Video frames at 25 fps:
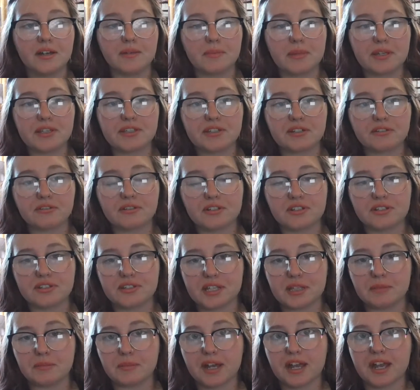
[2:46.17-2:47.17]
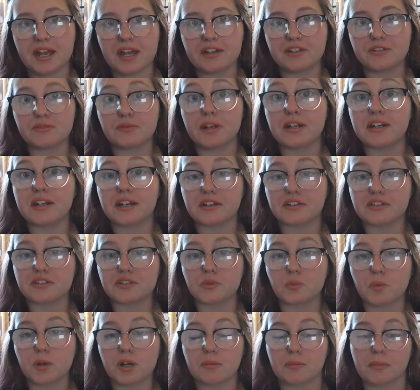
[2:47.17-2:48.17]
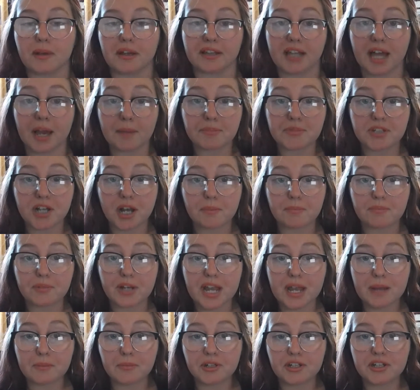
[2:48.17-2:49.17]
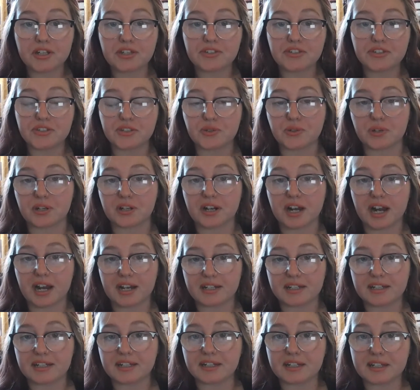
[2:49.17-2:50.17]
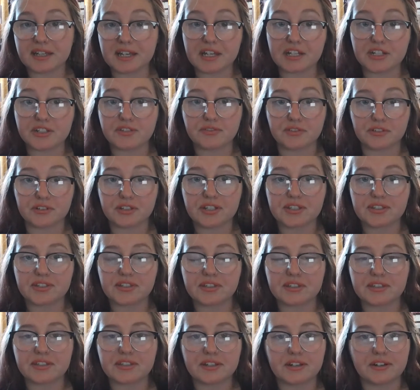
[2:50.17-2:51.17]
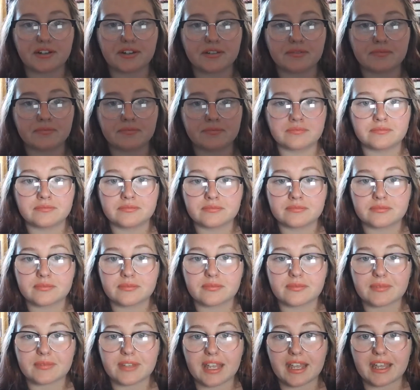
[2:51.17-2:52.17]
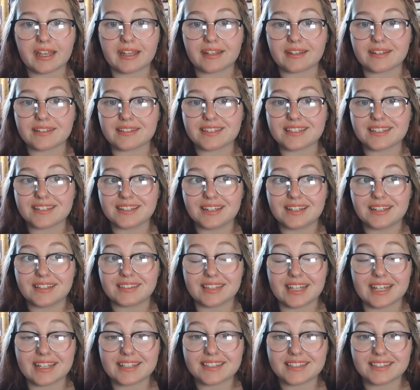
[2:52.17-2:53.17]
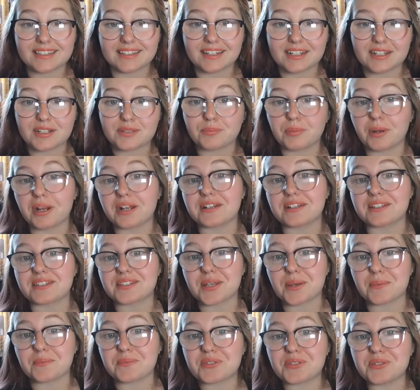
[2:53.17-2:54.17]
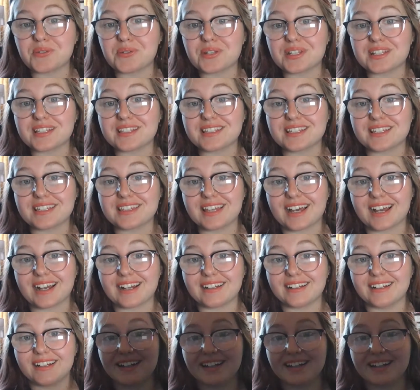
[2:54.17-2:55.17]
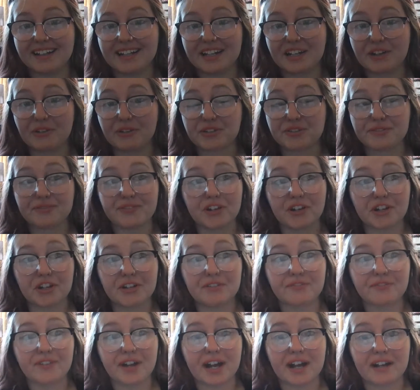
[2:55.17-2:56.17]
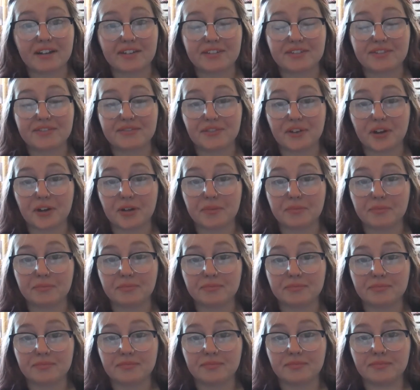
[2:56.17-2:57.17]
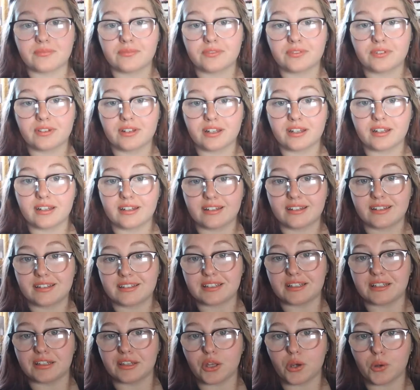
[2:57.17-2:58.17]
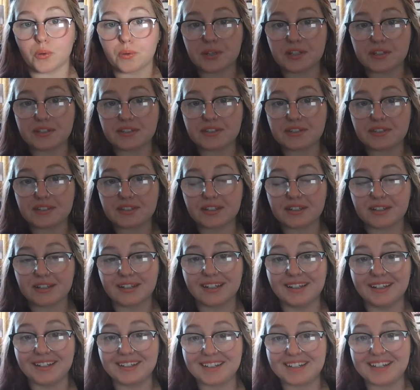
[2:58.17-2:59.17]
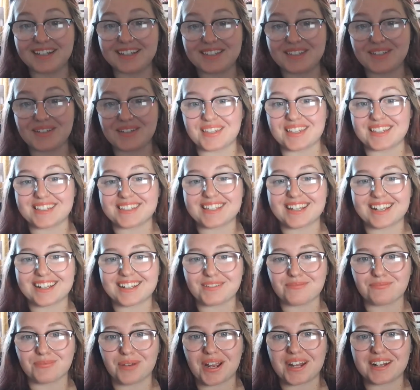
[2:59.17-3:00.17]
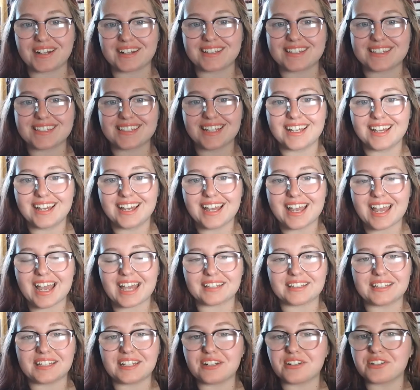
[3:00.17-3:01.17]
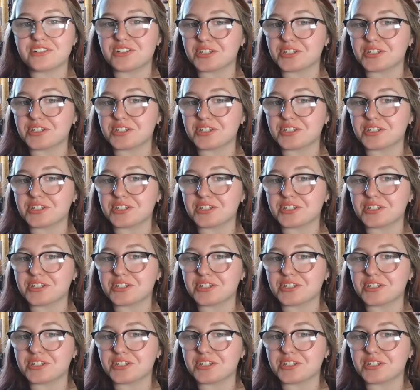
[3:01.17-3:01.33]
basically just in my hand right next to where my laptop camera is, so you can kind of get a gauge for distance here. And that's the next brightness up, so you can see that goes very fast from the lowest to the second brightest, and then it